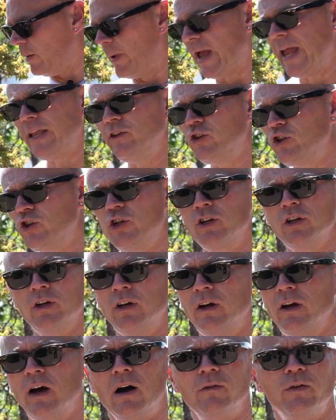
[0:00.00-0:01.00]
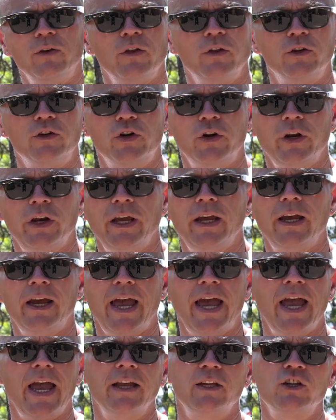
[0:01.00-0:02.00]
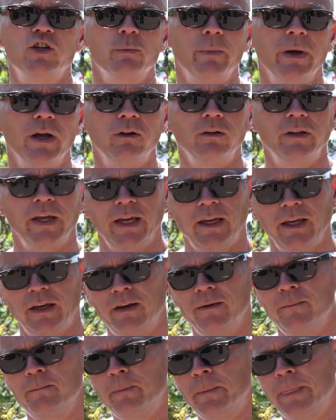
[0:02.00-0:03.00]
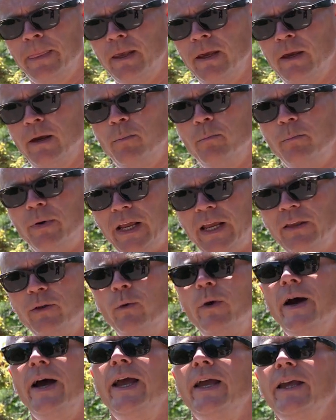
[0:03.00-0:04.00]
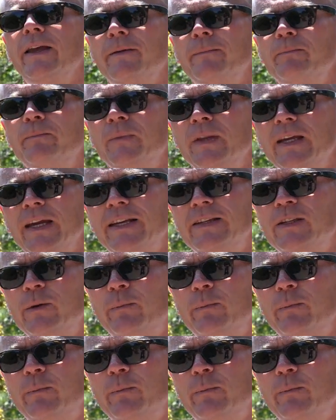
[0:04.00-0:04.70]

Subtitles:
bench, of another tree, a hedge, a building. But either way, it's